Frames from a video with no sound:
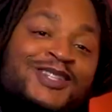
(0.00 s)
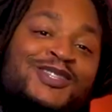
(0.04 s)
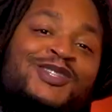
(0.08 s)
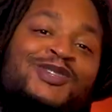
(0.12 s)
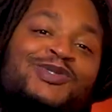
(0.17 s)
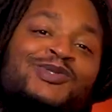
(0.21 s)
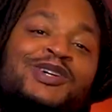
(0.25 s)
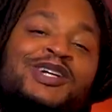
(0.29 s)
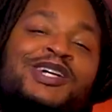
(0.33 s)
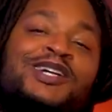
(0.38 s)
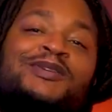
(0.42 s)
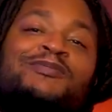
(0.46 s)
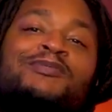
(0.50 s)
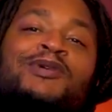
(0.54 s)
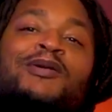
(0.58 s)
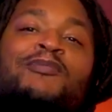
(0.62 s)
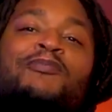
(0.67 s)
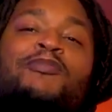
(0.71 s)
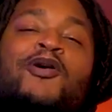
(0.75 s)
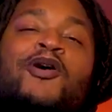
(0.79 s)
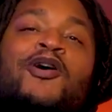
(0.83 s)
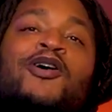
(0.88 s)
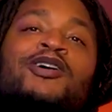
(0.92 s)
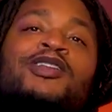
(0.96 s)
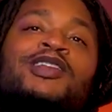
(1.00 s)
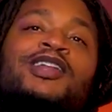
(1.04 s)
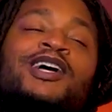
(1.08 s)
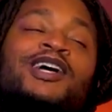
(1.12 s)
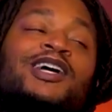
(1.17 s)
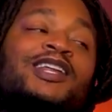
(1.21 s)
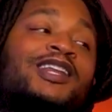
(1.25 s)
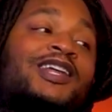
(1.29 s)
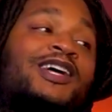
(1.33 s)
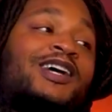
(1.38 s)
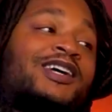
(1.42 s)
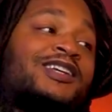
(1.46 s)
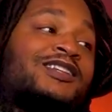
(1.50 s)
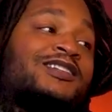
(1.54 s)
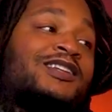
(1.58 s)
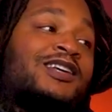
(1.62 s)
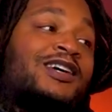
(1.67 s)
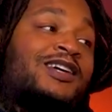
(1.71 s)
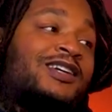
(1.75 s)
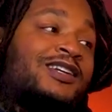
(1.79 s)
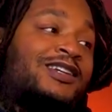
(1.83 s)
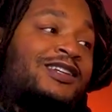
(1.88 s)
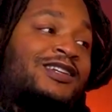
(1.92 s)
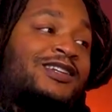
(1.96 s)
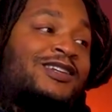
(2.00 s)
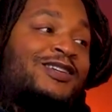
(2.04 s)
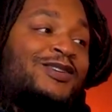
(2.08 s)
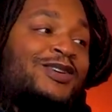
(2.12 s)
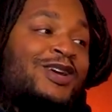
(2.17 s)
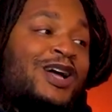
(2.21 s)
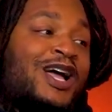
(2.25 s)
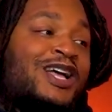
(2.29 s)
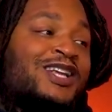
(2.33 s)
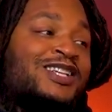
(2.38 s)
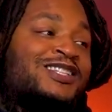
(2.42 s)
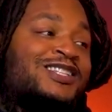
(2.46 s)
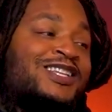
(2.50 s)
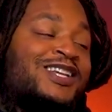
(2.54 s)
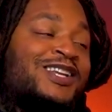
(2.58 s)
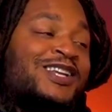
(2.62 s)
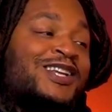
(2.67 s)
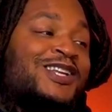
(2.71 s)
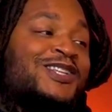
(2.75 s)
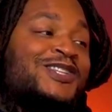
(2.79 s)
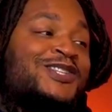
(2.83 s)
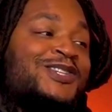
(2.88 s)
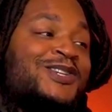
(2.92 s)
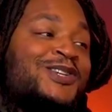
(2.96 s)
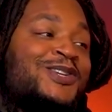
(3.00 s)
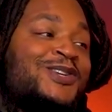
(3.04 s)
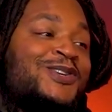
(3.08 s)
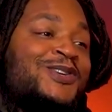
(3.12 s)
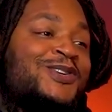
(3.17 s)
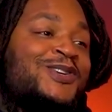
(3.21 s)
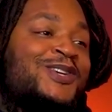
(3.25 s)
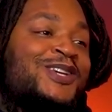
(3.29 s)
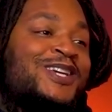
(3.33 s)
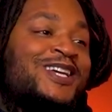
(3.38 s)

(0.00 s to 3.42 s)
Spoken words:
Twin, my parlay last night, I sent it to you.